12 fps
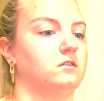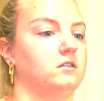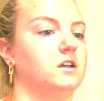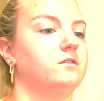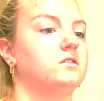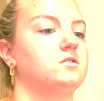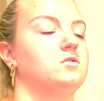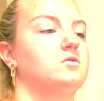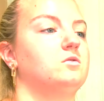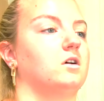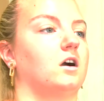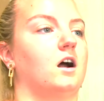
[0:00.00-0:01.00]
even
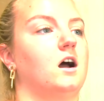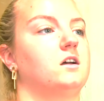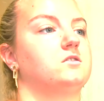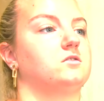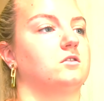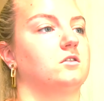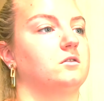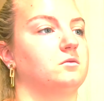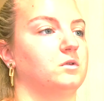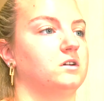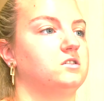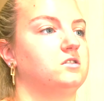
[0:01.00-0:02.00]
to our hostel,
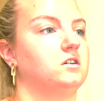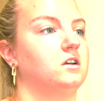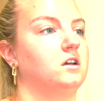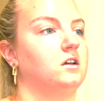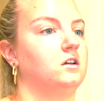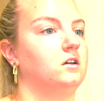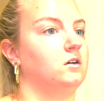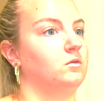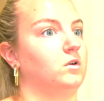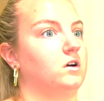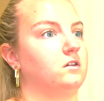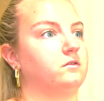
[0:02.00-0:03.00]
which
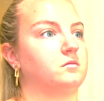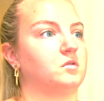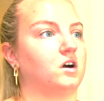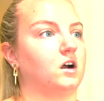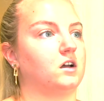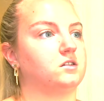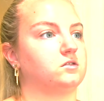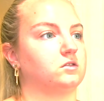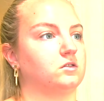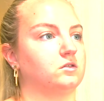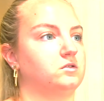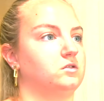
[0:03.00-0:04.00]
walking from our
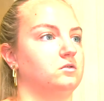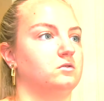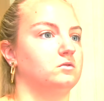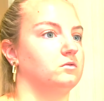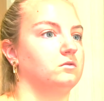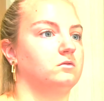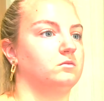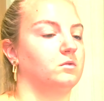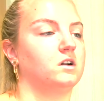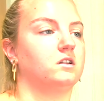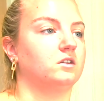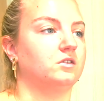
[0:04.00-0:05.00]
hostel to one
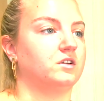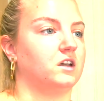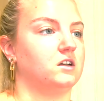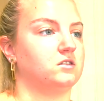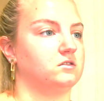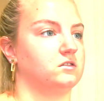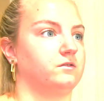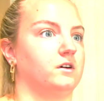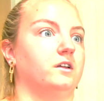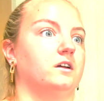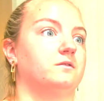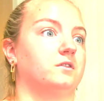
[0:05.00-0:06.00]
of the locations
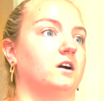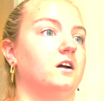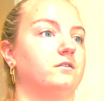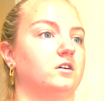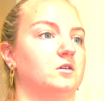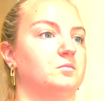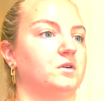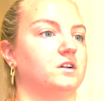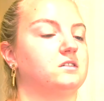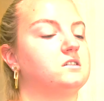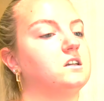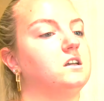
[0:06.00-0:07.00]
felt like forever,
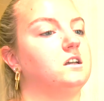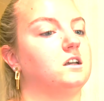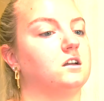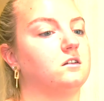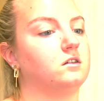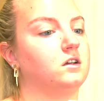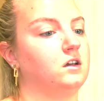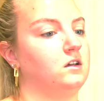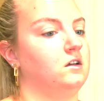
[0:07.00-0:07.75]
but seeing it